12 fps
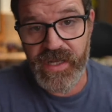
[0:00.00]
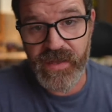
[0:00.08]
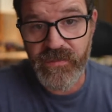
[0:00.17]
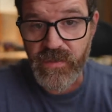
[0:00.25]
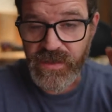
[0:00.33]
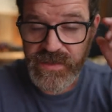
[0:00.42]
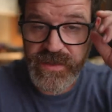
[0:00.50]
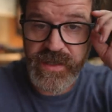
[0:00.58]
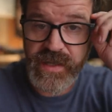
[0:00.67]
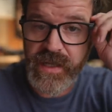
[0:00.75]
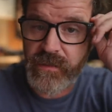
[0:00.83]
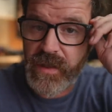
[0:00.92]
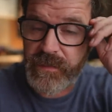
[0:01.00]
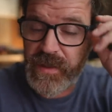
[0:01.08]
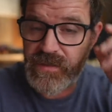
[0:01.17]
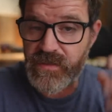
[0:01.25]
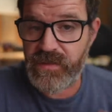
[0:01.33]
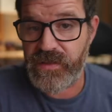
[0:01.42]
Every Sunday night, we have
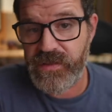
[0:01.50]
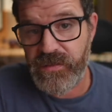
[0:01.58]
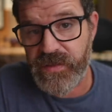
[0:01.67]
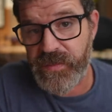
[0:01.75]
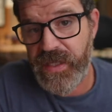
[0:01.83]
patron-only Zooms,